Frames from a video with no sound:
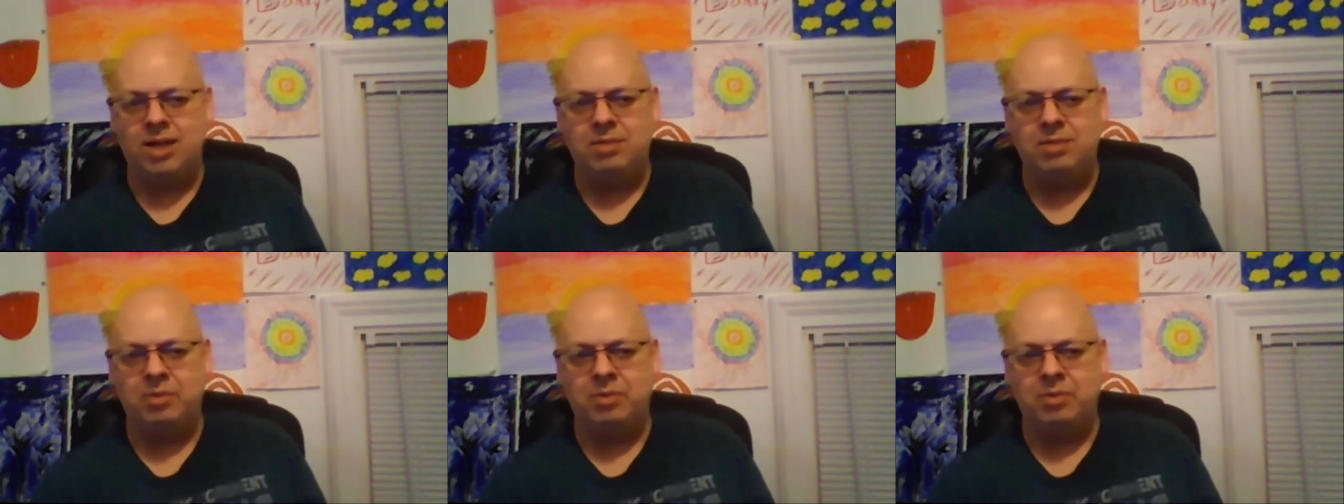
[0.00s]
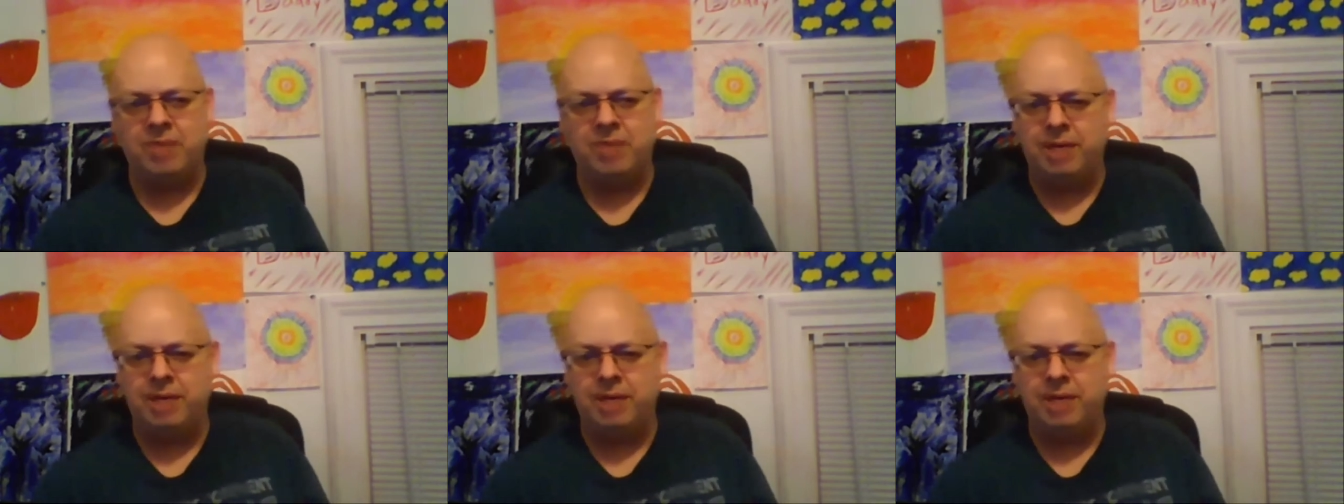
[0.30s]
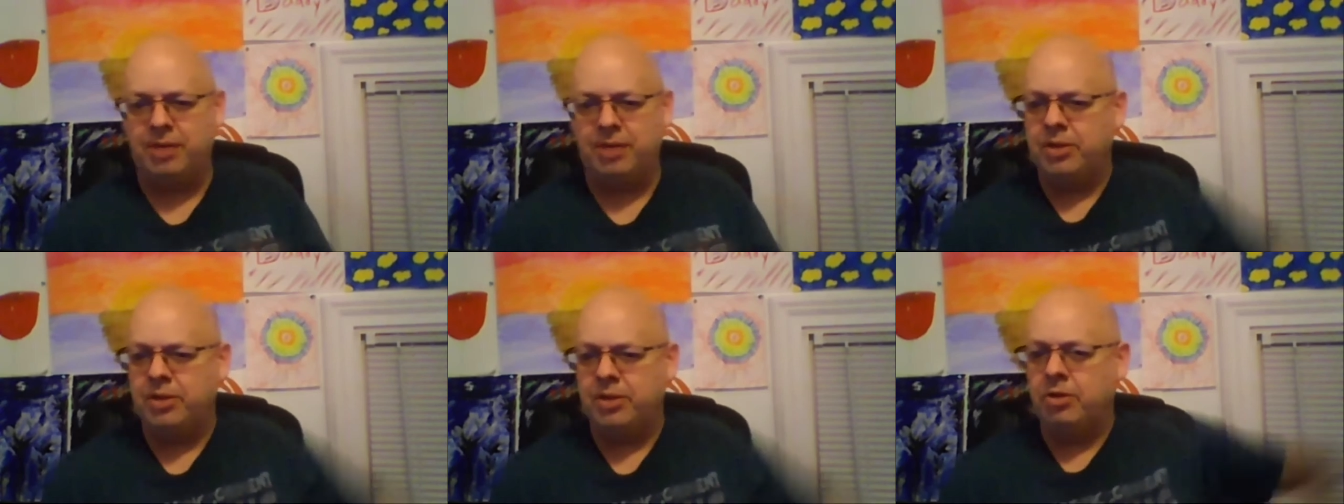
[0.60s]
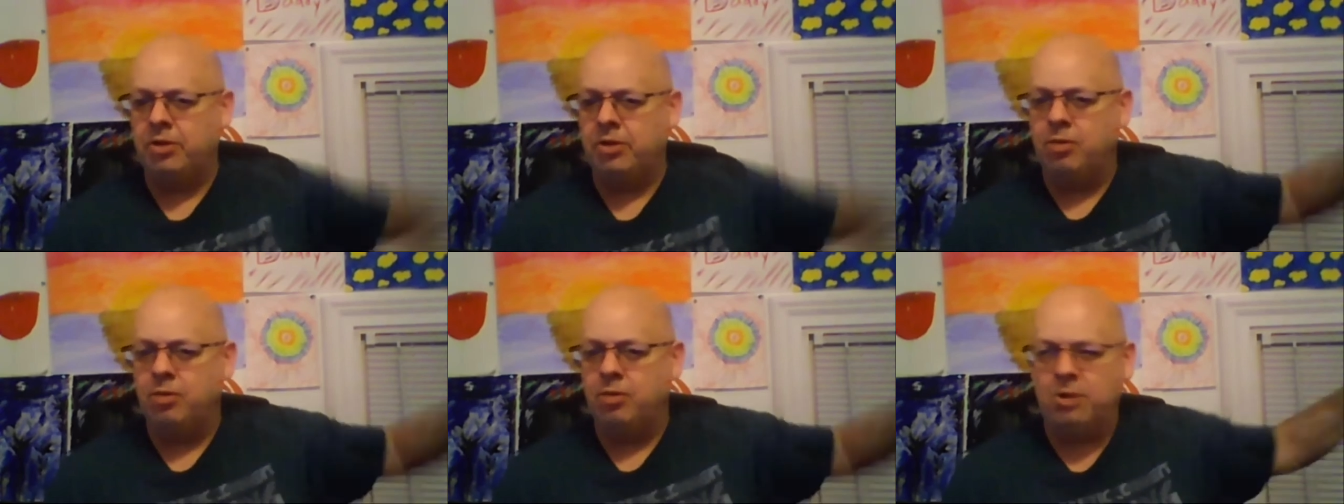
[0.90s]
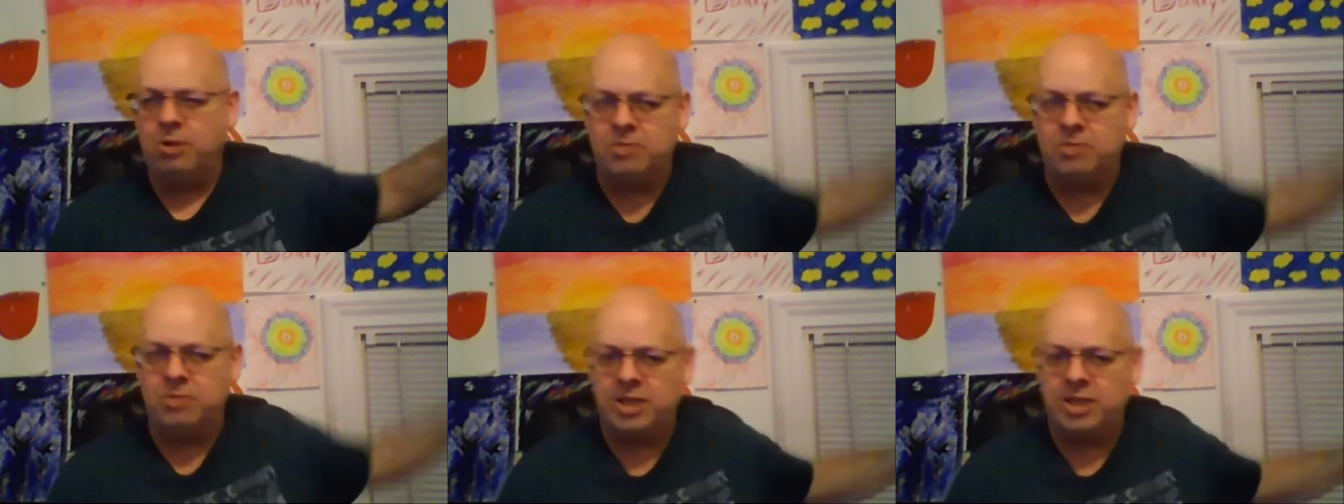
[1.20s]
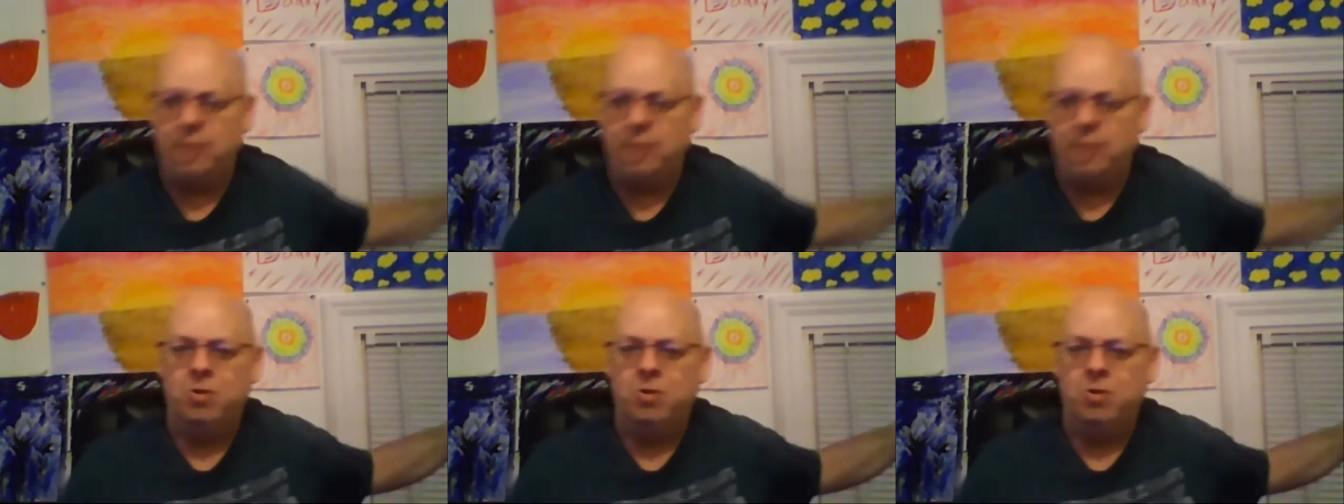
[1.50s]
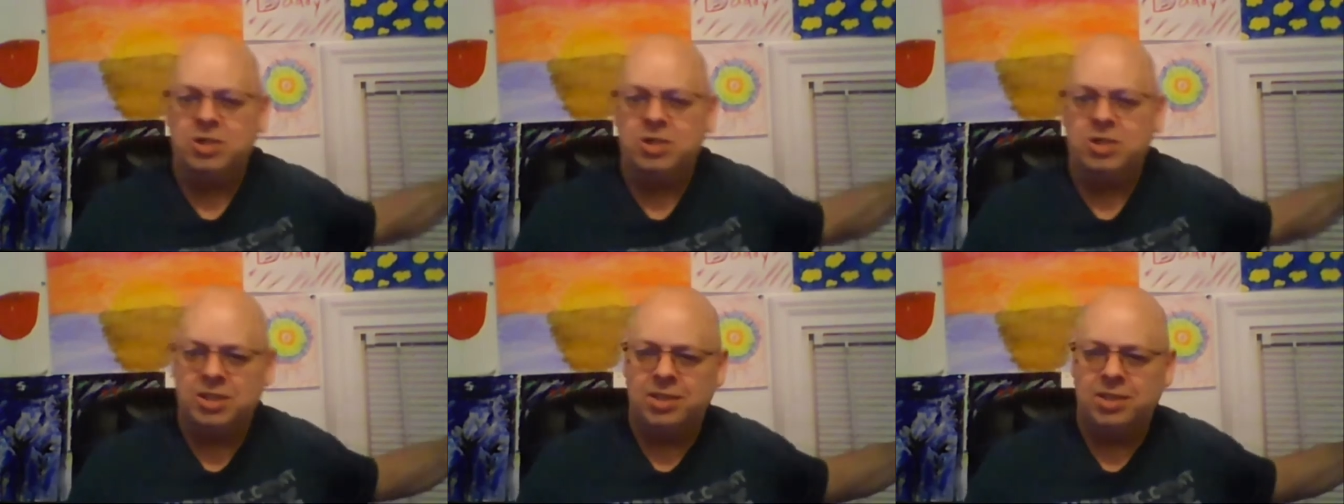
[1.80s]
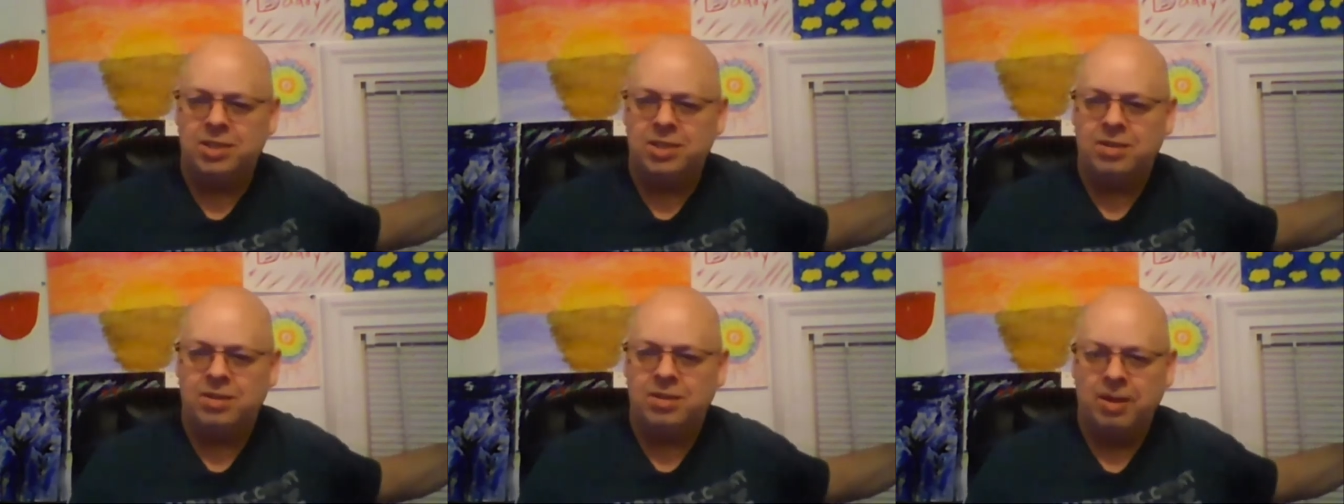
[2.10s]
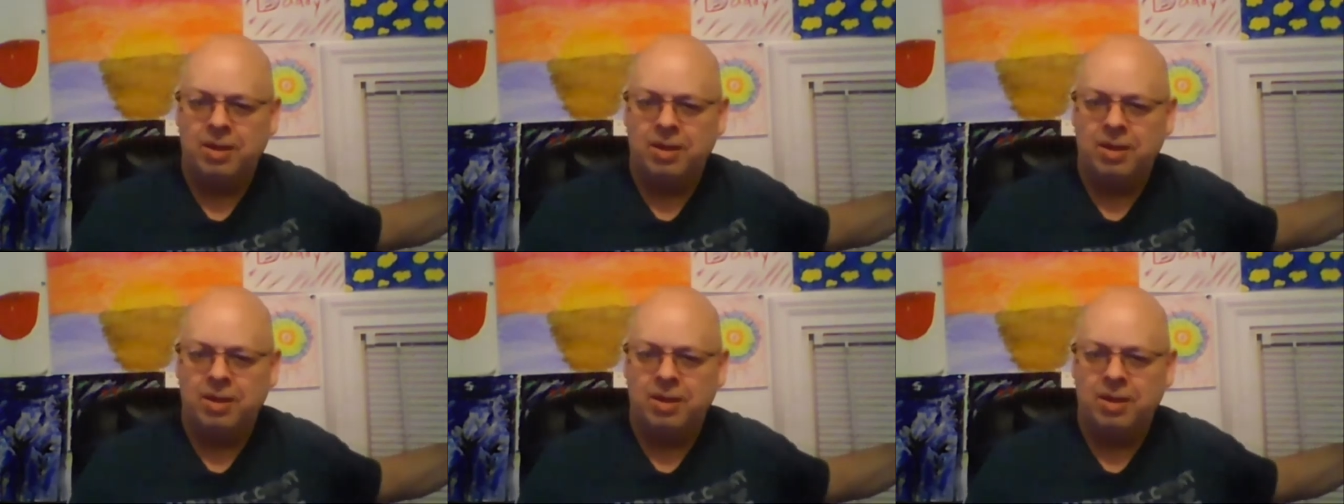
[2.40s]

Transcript: reminded me of the group homes I had worked in. But